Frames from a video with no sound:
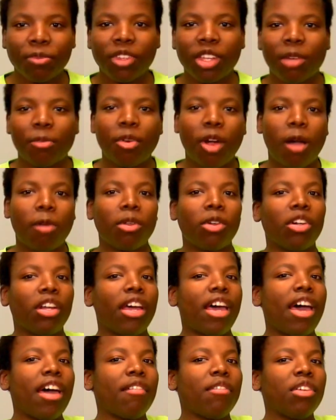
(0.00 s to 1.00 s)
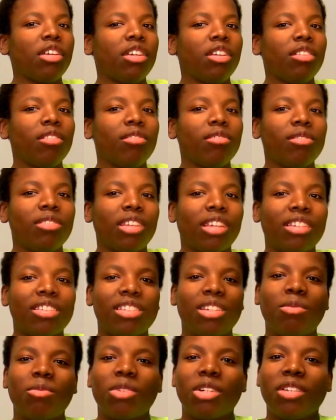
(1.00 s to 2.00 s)
I'm probably gonna have it like
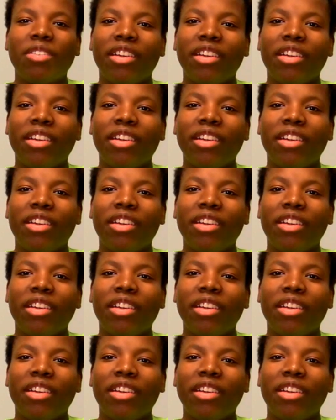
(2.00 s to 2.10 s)
somewhere